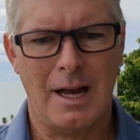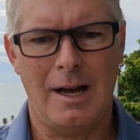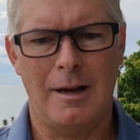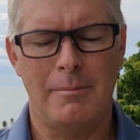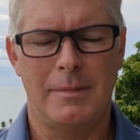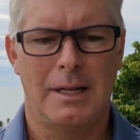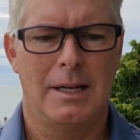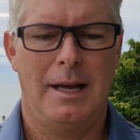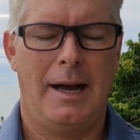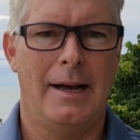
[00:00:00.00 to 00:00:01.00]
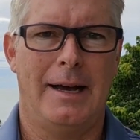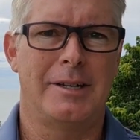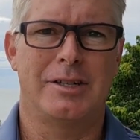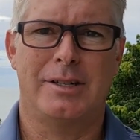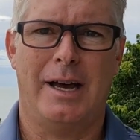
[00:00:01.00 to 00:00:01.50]

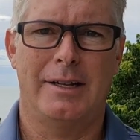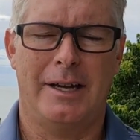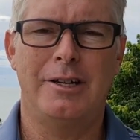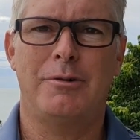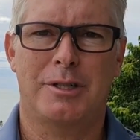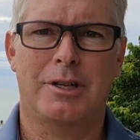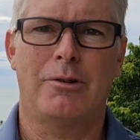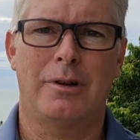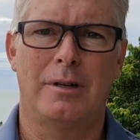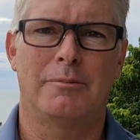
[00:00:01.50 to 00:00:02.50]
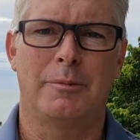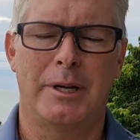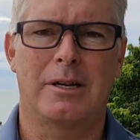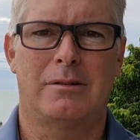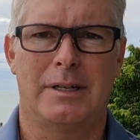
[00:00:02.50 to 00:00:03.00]
I know what's going on with
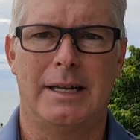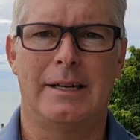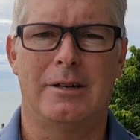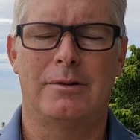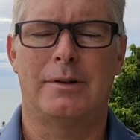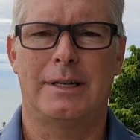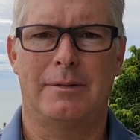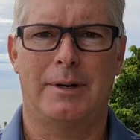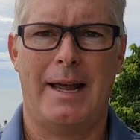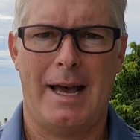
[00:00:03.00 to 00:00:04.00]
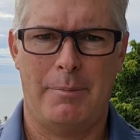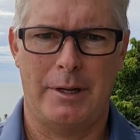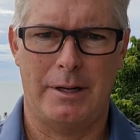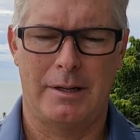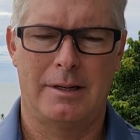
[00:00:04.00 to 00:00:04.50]
Bitcoin. I know what
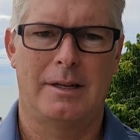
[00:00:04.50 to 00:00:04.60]
happened.